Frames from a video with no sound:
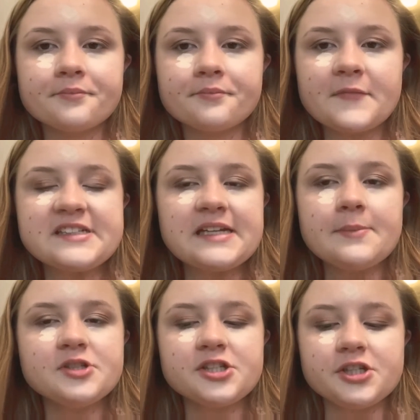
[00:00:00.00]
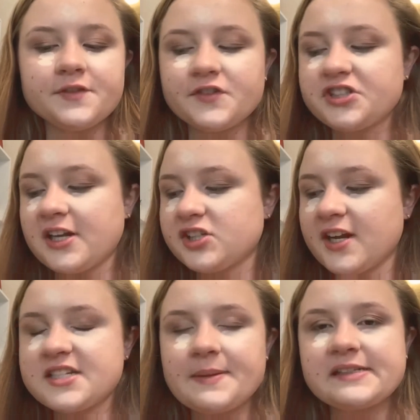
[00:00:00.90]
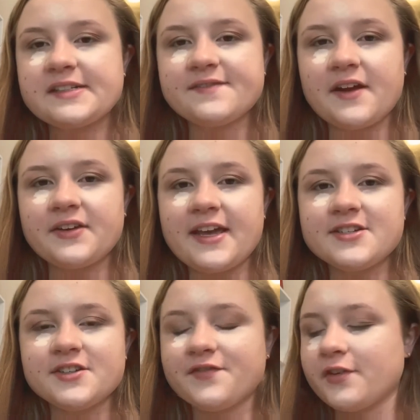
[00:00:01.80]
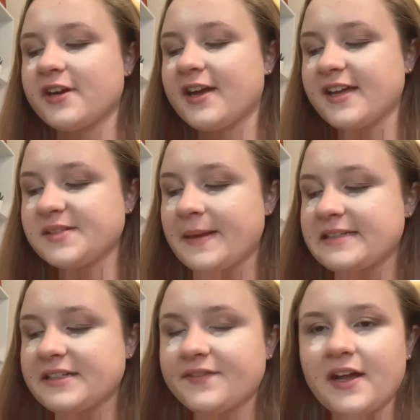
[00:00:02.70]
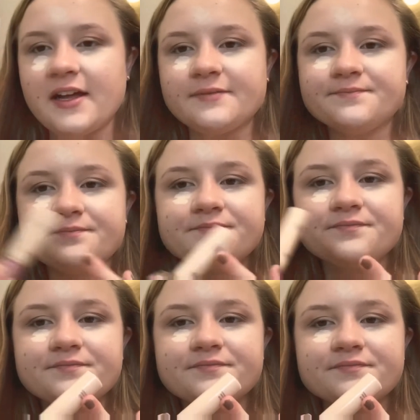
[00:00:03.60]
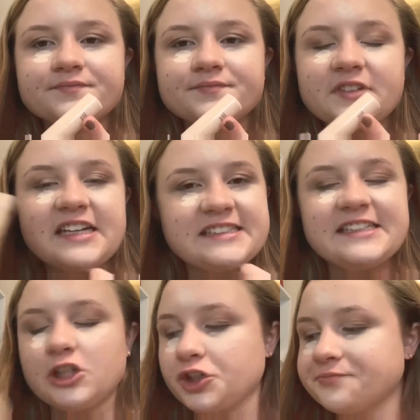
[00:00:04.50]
substitute for such an expensive foundation, for expensive concealer.